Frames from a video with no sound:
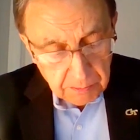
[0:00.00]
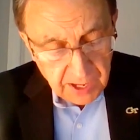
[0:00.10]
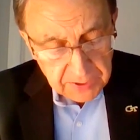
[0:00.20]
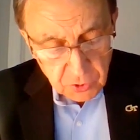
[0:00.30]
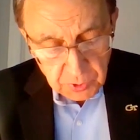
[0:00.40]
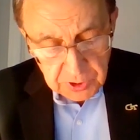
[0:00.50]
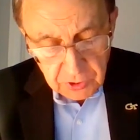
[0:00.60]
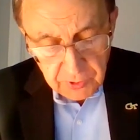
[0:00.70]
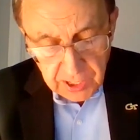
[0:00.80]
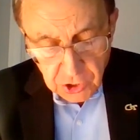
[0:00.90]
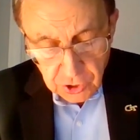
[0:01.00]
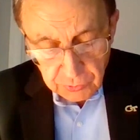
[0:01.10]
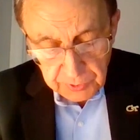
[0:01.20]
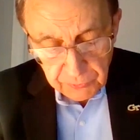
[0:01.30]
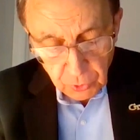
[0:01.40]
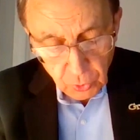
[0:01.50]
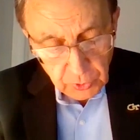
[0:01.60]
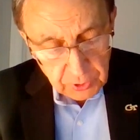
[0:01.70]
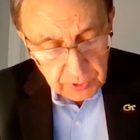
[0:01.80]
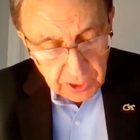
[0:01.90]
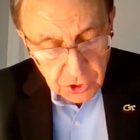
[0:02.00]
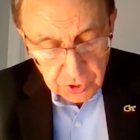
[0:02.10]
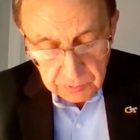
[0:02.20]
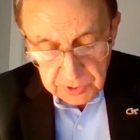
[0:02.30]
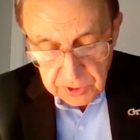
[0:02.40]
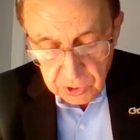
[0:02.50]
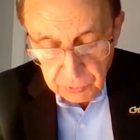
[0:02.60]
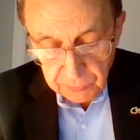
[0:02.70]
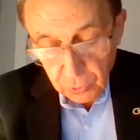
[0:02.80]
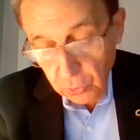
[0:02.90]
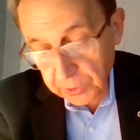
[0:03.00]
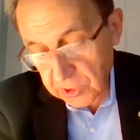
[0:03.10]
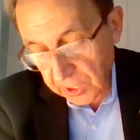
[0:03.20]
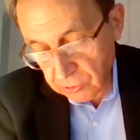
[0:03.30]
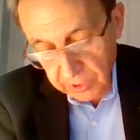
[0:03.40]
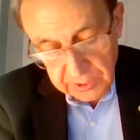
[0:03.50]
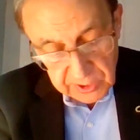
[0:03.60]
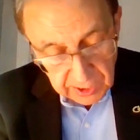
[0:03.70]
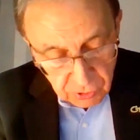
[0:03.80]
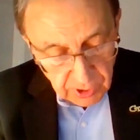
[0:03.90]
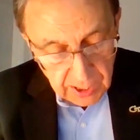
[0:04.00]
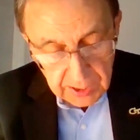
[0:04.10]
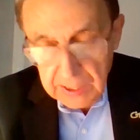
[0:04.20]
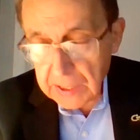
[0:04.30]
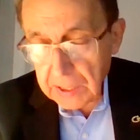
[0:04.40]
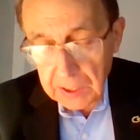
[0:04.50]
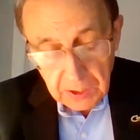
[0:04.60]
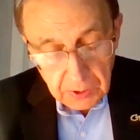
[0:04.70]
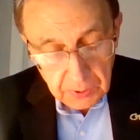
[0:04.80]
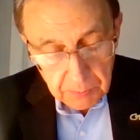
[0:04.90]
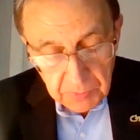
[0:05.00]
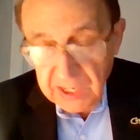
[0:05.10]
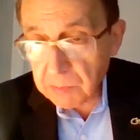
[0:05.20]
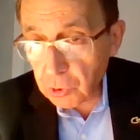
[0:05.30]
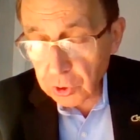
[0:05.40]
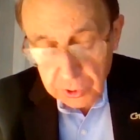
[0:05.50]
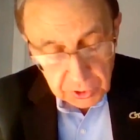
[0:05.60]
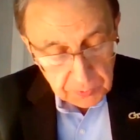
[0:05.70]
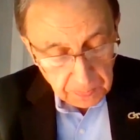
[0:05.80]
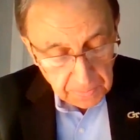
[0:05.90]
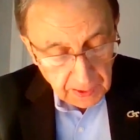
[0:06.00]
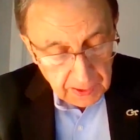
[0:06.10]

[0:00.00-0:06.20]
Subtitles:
Management International Review, International Business Review, etc., many books,